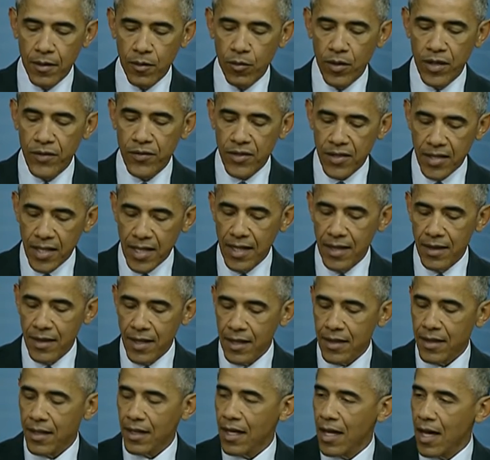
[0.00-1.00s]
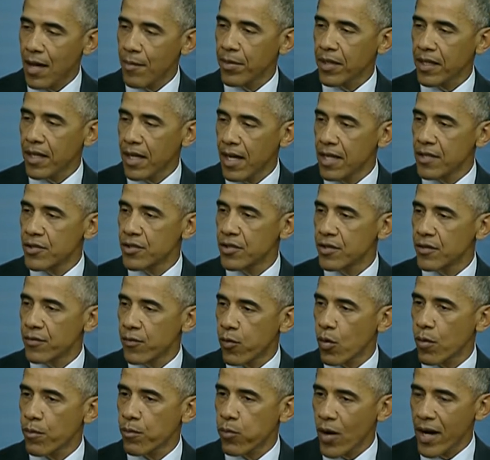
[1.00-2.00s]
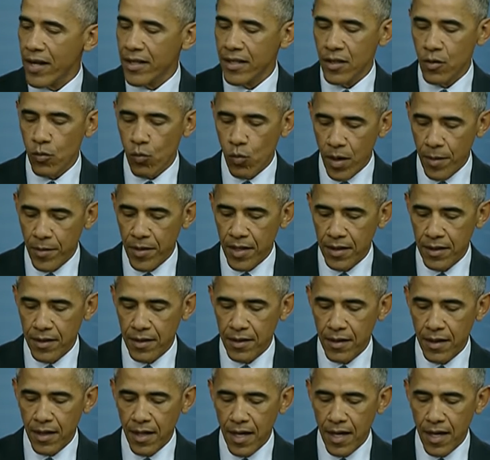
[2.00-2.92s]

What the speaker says: we've seen that the complications for pregnant women